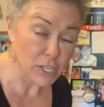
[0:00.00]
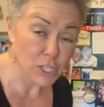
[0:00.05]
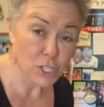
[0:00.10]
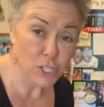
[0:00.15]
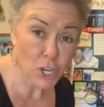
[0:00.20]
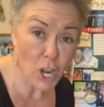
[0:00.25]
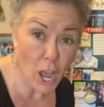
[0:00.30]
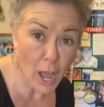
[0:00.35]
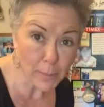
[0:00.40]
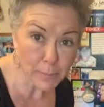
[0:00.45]

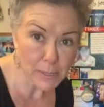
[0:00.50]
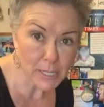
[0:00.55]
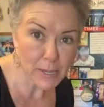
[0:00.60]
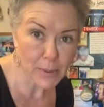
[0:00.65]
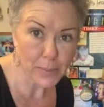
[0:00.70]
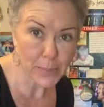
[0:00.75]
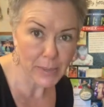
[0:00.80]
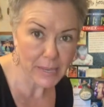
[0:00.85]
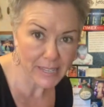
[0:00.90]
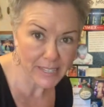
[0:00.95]
chopped
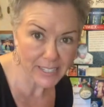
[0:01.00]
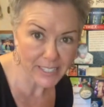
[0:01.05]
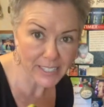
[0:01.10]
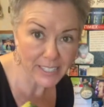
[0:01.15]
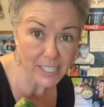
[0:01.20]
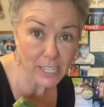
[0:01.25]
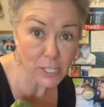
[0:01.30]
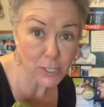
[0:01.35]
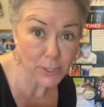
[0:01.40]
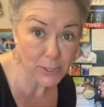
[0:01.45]

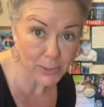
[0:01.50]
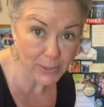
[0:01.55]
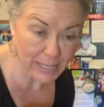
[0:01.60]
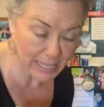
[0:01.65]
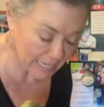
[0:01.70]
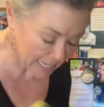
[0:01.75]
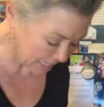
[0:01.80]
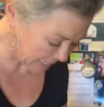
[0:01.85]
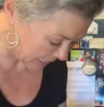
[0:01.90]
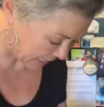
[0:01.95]
peeled
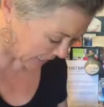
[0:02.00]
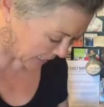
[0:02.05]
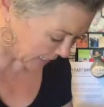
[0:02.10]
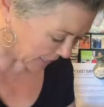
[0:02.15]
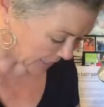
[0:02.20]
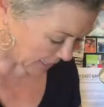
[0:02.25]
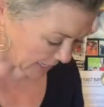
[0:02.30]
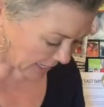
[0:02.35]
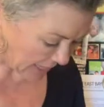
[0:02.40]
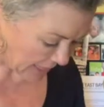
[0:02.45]
zucchini.
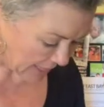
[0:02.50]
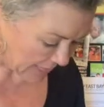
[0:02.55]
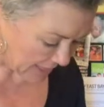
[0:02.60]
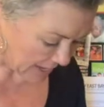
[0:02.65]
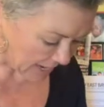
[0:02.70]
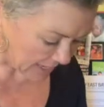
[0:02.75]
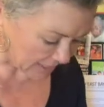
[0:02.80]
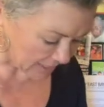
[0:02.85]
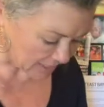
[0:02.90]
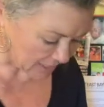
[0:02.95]

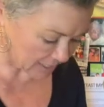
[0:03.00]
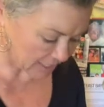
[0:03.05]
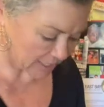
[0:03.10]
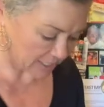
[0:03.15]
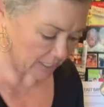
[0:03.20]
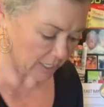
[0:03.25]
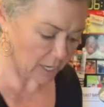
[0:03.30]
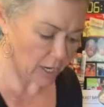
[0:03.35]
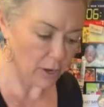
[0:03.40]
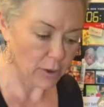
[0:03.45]
That's,
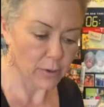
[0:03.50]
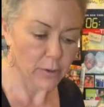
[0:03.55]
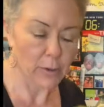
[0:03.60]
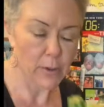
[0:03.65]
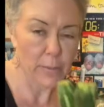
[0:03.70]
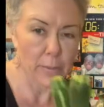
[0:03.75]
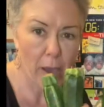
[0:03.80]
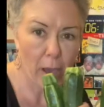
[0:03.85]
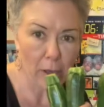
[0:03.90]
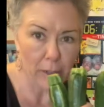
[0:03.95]

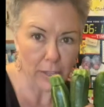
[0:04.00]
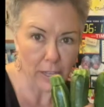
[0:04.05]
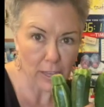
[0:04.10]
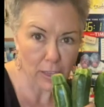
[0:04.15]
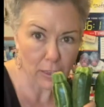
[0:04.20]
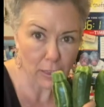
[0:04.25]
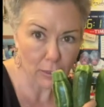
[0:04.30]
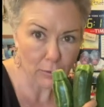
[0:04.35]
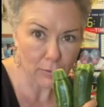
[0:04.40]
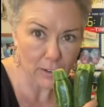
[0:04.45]
about like
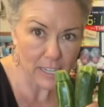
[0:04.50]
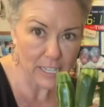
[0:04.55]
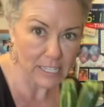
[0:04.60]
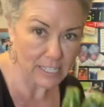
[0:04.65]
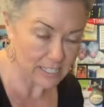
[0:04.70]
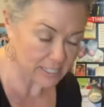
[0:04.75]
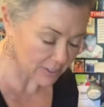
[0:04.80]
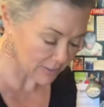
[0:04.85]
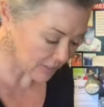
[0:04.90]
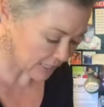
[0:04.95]
3
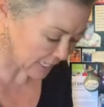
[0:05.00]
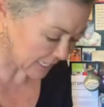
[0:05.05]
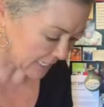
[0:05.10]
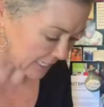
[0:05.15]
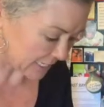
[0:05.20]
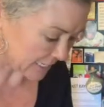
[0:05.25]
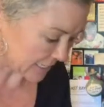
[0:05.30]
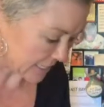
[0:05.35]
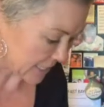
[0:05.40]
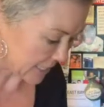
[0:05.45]

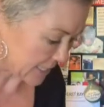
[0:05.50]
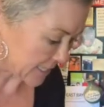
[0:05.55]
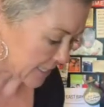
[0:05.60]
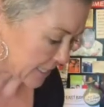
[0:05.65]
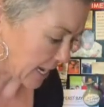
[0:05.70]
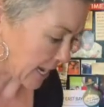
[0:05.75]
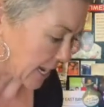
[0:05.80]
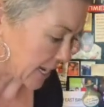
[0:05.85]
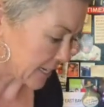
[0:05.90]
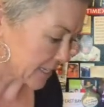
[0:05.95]
zucchinis this
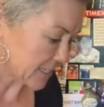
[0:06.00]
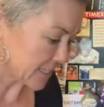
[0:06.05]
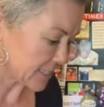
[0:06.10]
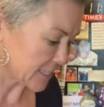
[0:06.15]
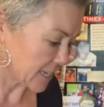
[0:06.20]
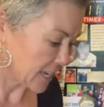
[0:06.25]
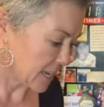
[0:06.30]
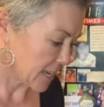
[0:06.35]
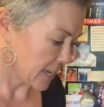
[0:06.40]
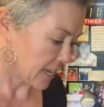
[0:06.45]
size.
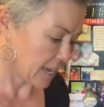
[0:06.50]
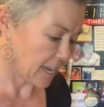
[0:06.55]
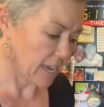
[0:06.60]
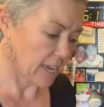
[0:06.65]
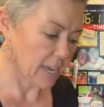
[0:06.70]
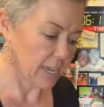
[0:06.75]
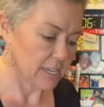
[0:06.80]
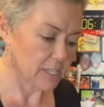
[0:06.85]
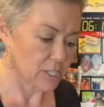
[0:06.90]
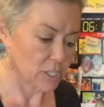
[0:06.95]

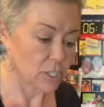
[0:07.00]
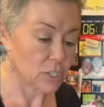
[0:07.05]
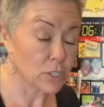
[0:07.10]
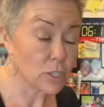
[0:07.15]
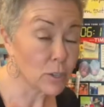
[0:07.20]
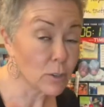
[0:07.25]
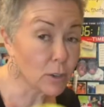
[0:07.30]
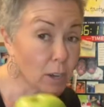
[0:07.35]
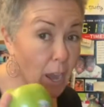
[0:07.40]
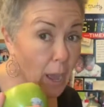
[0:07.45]
And
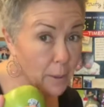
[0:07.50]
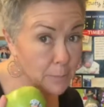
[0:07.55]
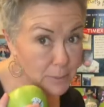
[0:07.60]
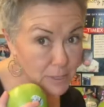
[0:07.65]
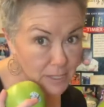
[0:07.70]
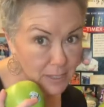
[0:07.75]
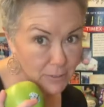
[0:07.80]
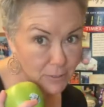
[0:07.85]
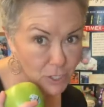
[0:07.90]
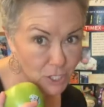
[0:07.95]
2
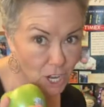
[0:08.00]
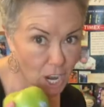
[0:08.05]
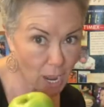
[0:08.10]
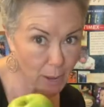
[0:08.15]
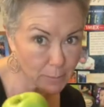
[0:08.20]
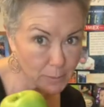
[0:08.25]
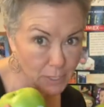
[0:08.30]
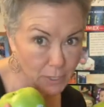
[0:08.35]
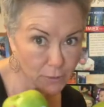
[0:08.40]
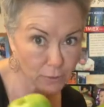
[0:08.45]
cups of
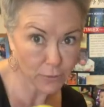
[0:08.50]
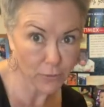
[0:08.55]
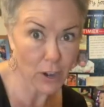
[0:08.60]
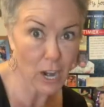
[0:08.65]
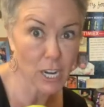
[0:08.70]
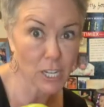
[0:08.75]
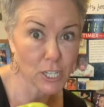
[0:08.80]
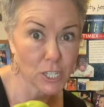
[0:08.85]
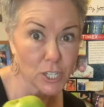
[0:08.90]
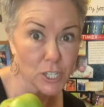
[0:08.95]
chopped
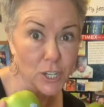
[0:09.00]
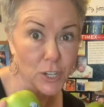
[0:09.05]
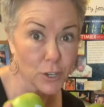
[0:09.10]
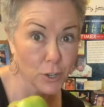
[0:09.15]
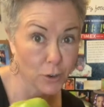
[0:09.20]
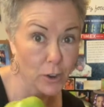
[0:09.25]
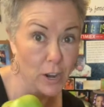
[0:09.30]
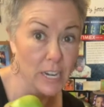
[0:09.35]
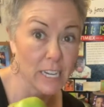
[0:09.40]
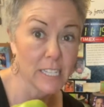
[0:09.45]
fresh
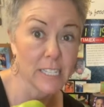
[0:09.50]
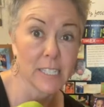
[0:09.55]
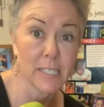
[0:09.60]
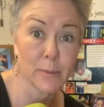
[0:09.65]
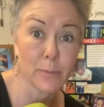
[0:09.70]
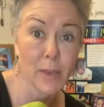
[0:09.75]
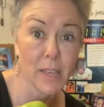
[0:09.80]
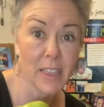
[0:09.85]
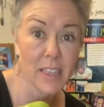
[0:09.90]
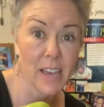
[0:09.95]
Granny
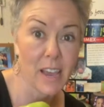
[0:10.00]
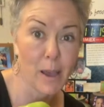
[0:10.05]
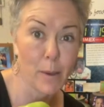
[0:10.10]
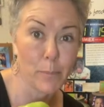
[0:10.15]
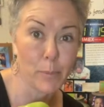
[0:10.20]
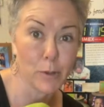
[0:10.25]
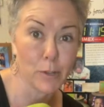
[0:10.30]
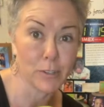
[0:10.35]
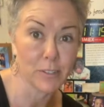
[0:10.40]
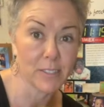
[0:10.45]
Smith
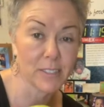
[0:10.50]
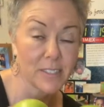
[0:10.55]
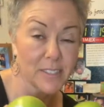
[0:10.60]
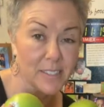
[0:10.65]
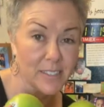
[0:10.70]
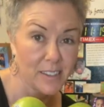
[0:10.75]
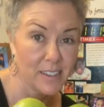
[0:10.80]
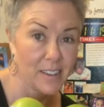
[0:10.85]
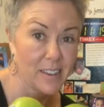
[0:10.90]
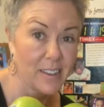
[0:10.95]
apples.
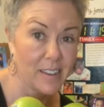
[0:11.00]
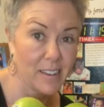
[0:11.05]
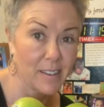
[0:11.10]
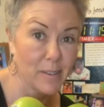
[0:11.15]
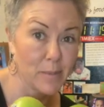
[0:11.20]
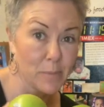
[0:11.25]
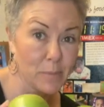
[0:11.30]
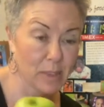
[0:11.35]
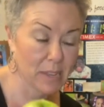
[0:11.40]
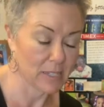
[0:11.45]

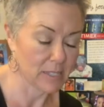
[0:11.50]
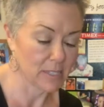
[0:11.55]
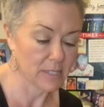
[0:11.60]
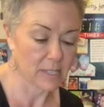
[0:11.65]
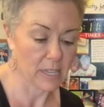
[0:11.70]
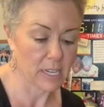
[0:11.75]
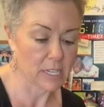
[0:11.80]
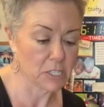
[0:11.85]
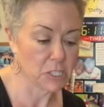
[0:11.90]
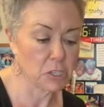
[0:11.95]
That's
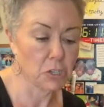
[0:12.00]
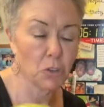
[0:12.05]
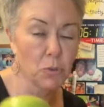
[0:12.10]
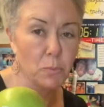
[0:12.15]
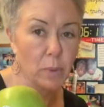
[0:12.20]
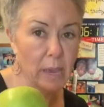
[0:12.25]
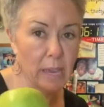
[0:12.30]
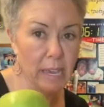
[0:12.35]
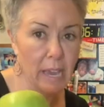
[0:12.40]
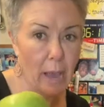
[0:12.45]
like 2
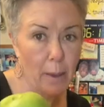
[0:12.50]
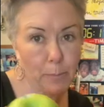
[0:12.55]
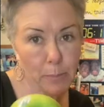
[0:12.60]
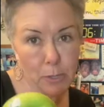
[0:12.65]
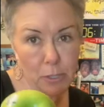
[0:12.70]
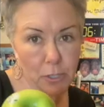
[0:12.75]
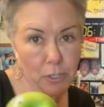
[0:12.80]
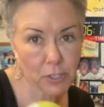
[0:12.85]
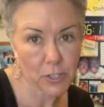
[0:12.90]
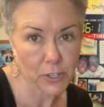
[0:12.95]
big
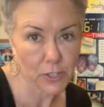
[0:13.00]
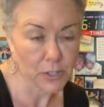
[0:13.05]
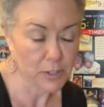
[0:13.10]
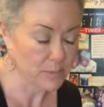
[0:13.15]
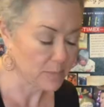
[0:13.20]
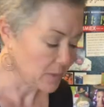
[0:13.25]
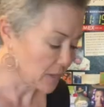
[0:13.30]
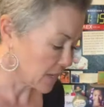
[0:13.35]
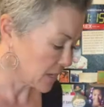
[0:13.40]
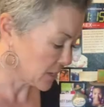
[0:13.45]
apples or
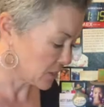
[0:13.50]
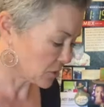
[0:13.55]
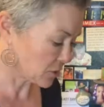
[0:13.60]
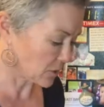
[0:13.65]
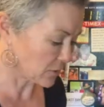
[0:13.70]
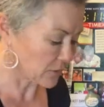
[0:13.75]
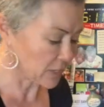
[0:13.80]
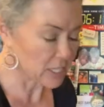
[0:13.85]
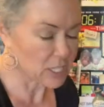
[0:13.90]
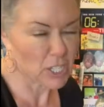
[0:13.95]
sort
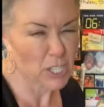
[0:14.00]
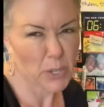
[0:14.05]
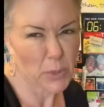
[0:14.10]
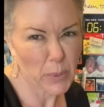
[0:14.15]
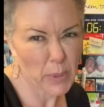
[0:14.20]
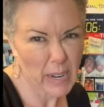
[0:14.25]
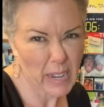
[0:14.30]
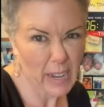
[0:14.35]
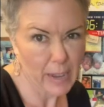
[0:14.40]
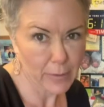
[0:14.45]
of like
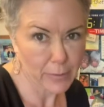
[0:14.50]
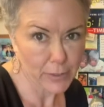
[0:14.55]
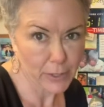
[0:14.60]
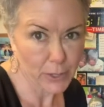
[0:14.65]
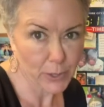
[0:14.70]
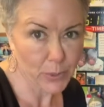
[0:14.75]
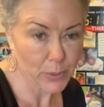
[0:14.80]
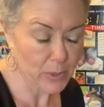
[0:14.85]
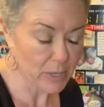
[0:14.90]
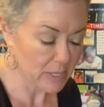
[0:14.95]
2.5
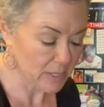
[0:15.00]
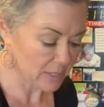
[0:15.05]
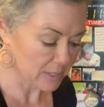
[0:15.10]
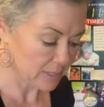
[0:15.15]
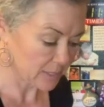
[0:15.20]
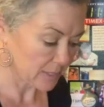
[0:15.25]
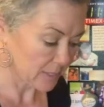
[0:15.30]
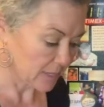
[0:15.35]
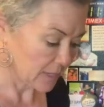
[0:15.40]
little ones.